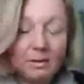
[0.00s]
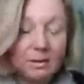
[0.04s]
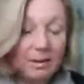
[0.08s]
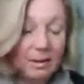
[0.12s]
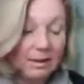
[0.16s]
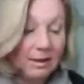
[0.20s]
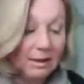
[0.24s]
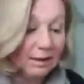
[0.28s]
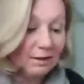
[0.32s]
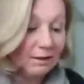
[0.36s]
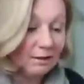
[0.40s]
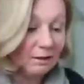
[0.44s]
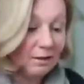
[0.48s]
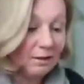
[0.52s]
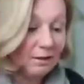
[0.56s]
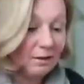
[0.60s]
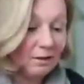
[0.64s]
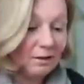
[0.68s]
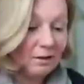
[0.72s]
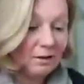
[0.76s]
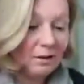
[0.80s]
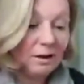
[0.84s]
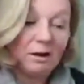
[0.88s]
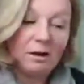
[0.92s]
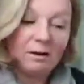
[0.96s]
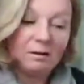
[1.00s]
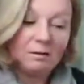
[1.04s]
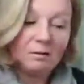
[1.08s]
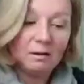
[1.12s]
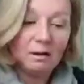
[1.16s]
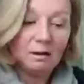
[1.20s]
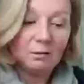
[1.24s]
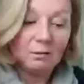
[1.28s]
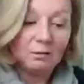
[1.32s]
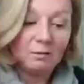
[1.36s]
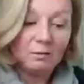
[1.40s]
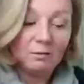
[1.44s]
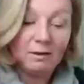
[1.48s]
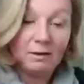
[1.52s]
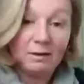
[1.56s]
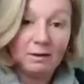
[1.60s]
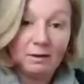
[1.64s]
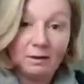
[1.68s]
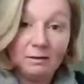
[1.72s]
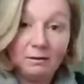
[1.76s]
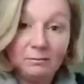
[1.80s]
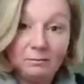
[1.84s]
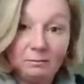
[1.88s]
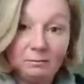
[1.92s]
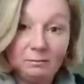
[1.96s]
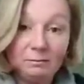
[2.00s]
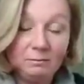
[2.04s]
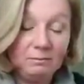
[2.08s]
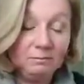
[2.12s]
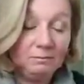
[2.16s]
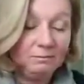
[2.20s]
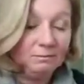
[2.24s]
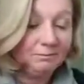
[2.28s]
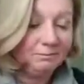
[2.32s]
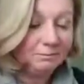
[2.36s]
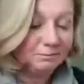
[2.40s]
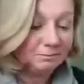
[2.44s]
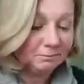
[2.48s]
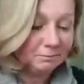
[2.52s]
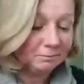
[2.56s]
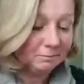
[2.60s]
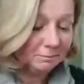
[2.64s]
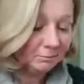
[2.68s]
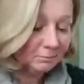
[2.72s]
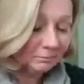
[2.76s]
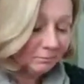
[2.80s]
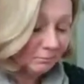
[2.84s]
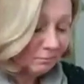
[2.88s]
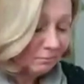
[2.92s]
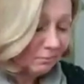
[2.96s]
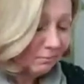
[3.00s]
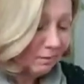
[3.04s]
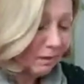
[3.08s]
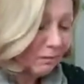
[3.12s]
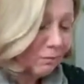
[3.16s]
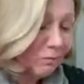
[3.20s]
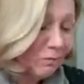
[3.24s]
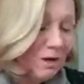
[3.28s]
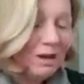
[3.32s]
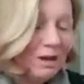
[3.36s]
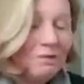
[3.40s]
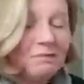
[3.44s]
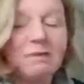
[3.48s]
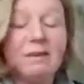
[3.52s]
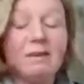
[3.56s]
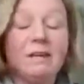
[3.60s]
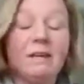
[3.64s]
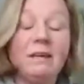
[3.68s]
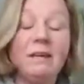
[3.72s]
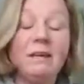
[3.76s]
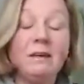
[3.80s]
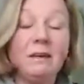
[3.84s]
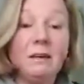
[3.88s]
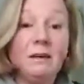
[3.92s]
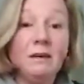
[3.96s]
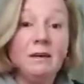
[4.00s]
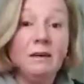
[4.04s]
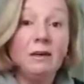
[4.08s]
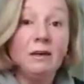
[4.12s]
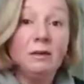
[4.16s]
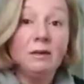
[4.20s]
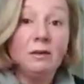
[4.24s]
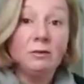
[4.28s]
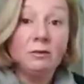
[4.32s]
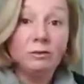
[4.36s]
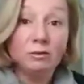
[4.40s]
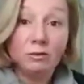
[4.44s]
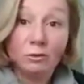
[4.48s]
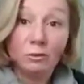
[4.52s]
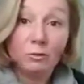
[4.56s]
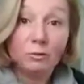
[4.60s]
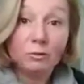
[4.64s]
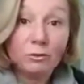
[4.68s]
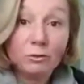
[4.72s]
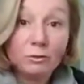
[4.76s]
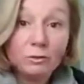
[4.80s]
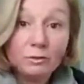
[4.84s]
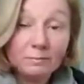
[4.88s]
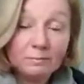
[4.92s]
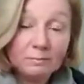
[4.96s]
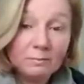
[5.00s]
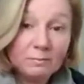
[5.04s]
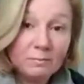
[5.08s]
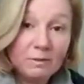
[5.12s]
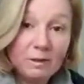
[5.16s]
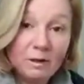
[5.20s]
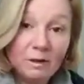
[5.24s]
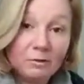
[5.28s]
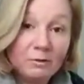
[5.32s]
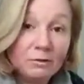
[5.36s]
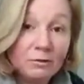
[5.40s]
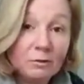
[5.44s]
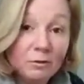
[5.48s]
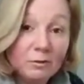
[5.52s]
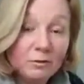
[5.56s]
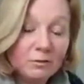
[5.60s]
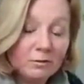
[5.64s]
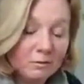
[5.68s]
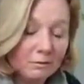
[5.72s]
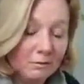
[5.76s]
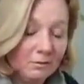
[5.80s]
And I was thinking, if you have any children that do,